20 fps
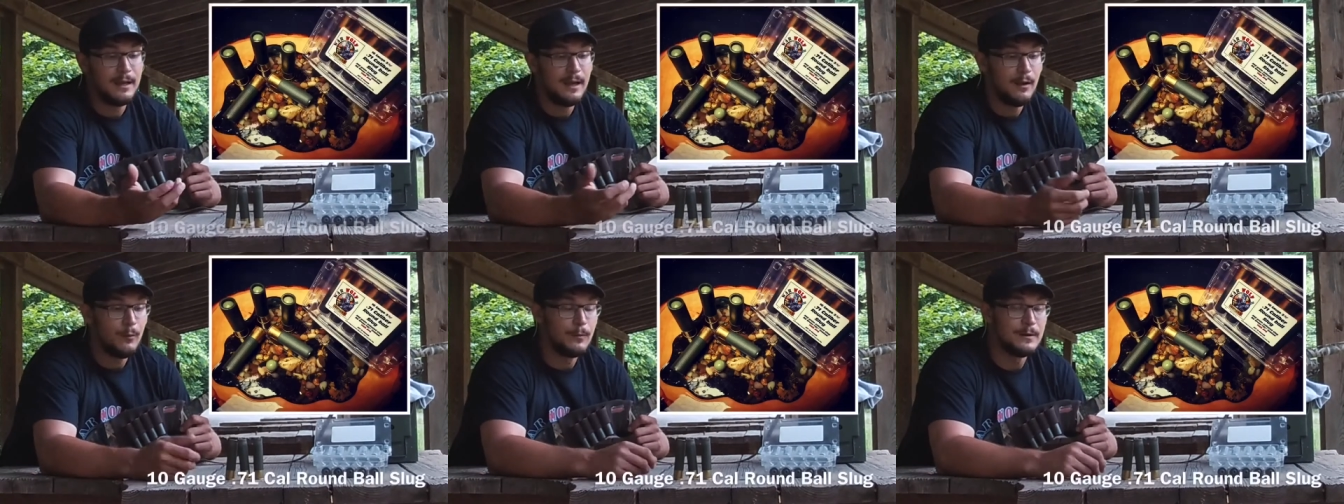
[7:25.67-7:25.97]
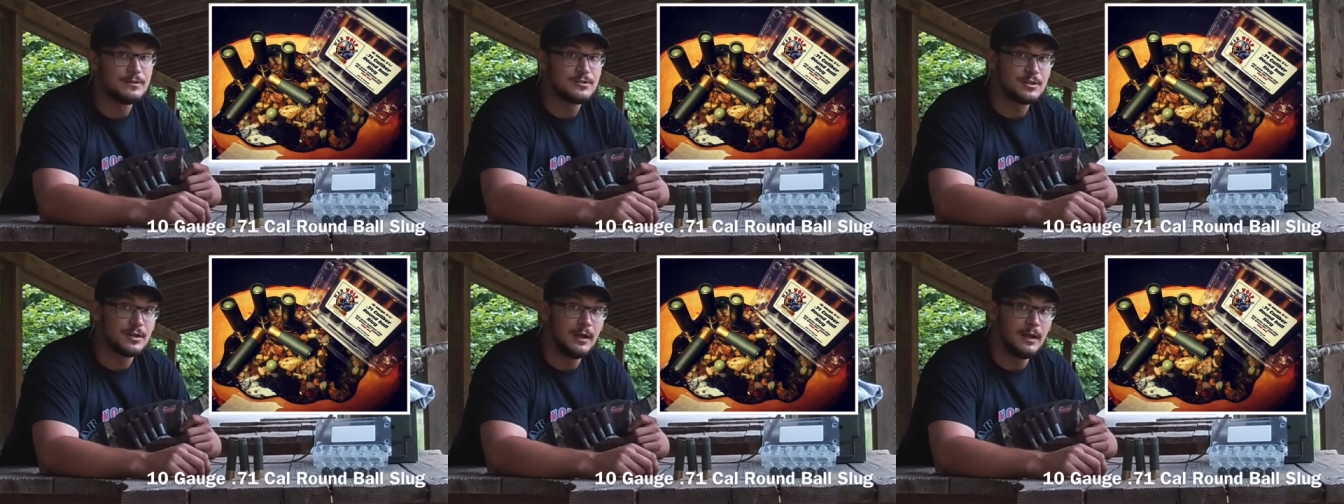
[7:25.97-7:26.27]

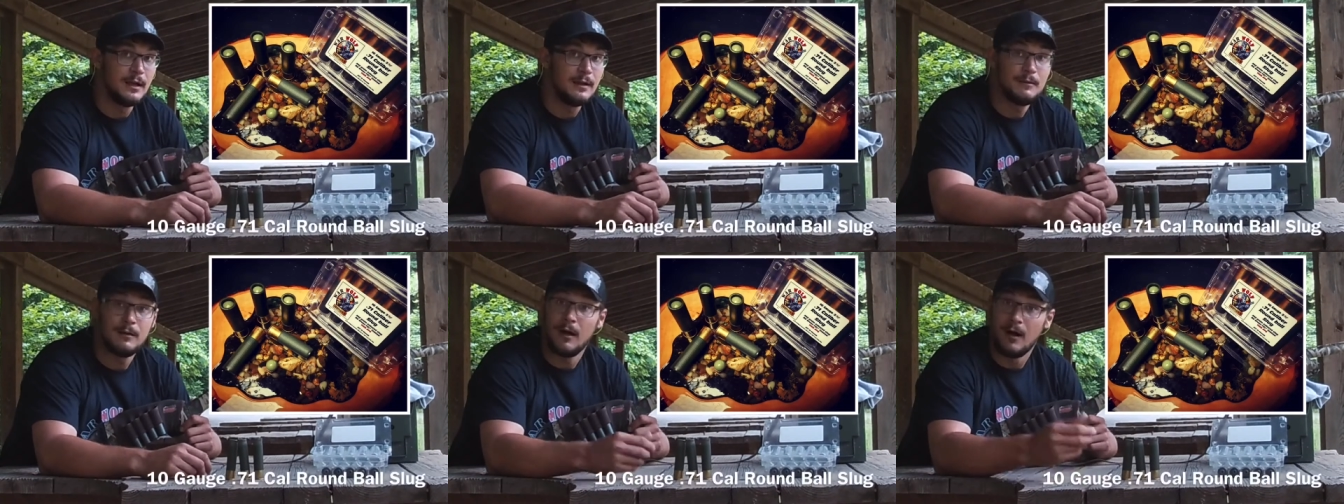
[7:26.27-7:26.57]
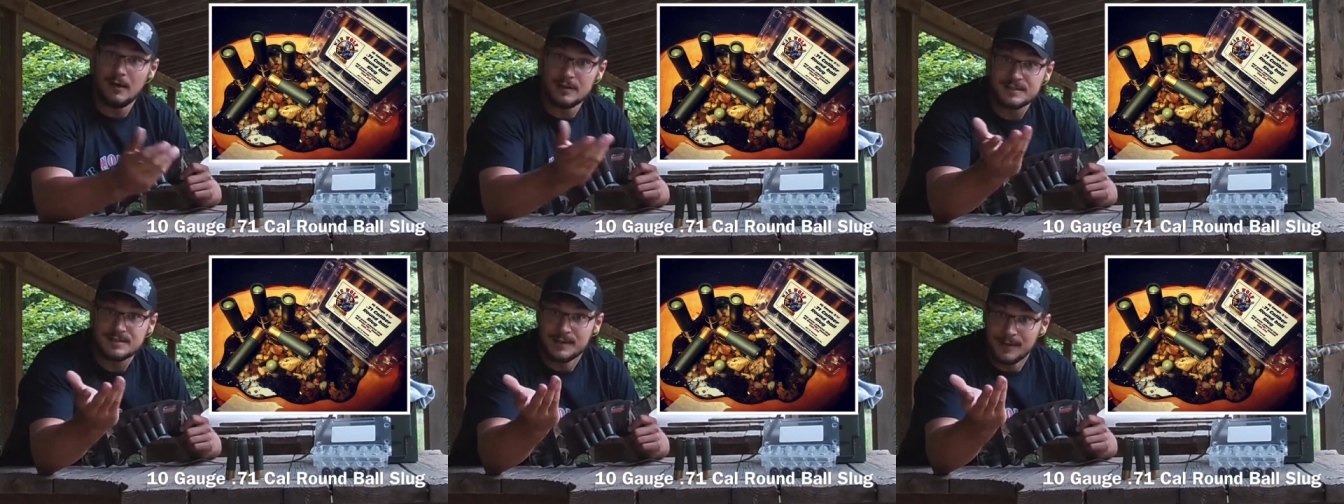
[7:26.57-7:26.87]
which uh,
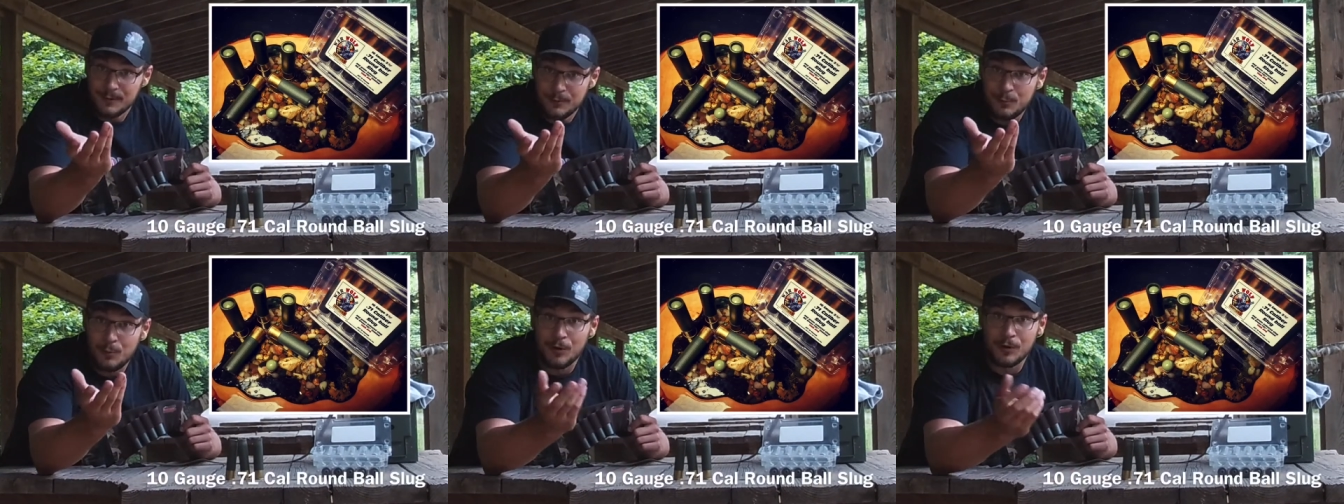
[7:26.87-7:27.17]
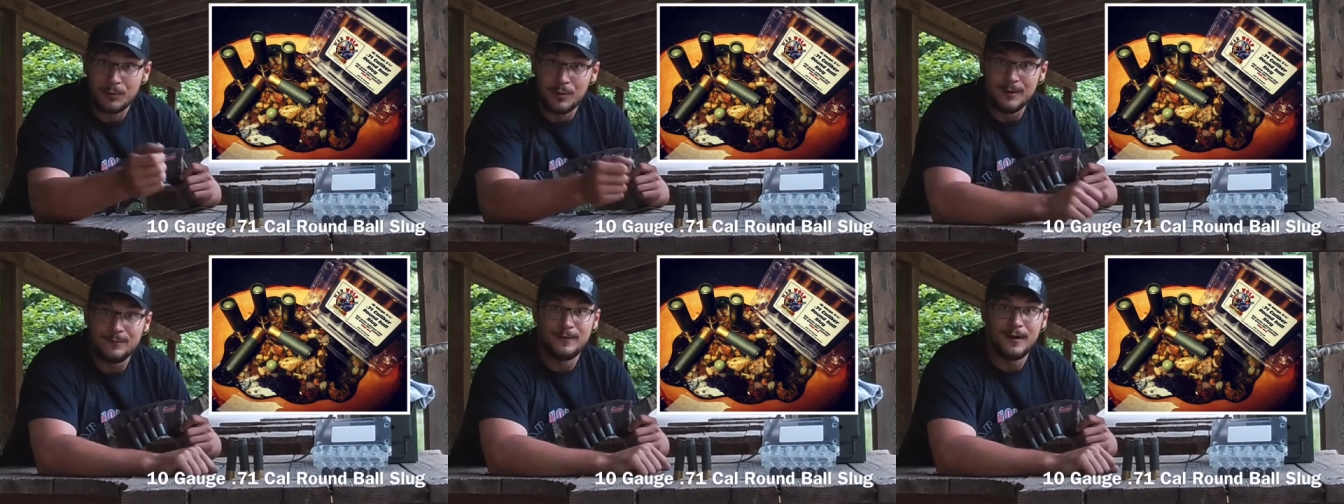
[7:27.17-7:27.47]
also
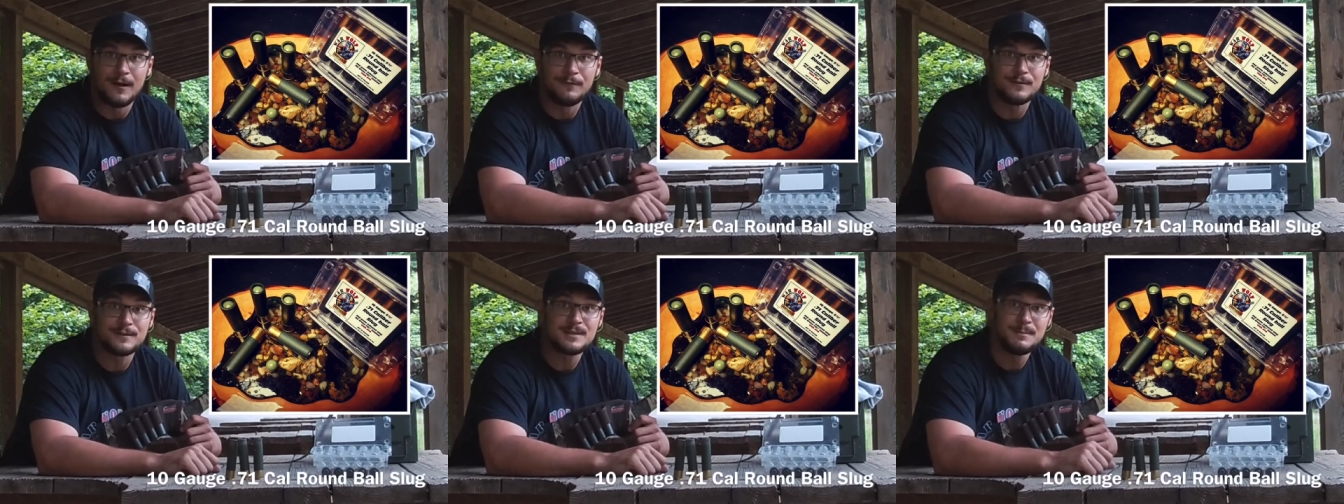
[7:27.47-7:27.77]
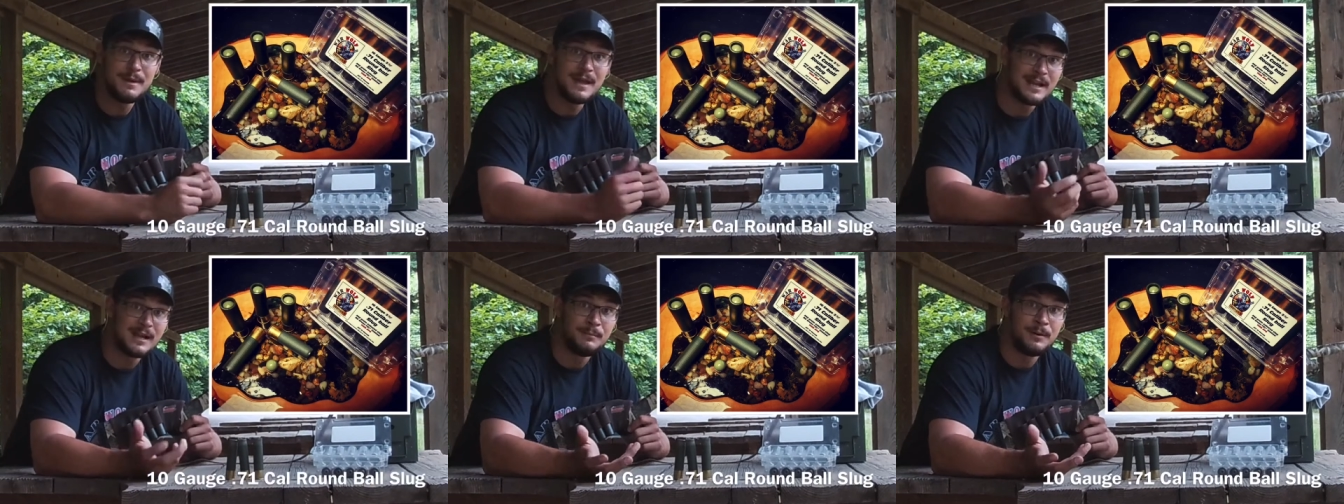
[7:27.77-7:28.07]
Warwolf offers a
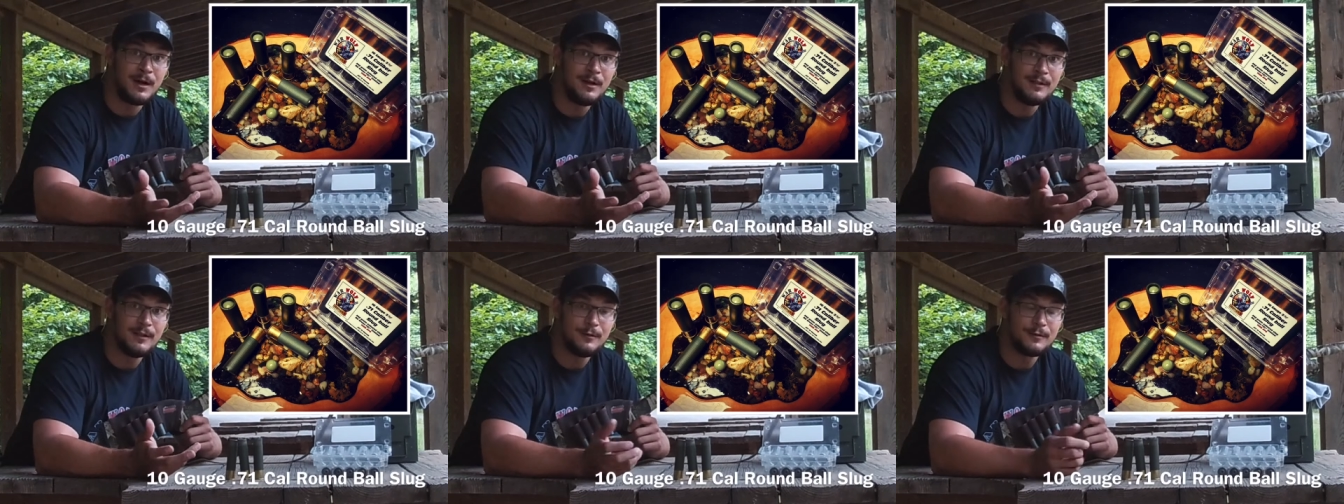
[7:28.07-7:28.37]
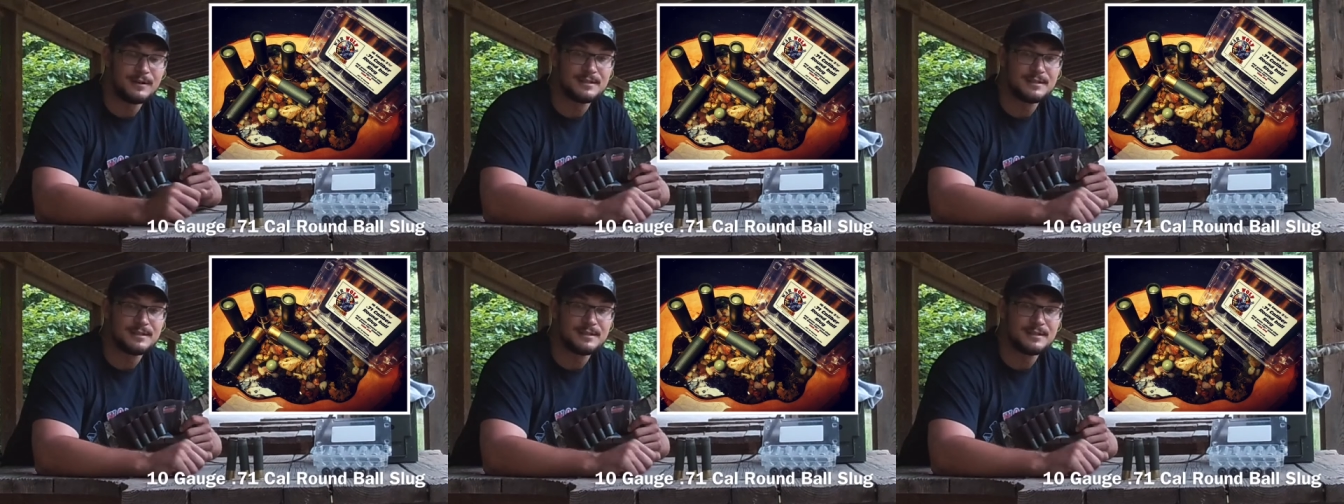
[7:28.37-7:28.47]
mega ball load,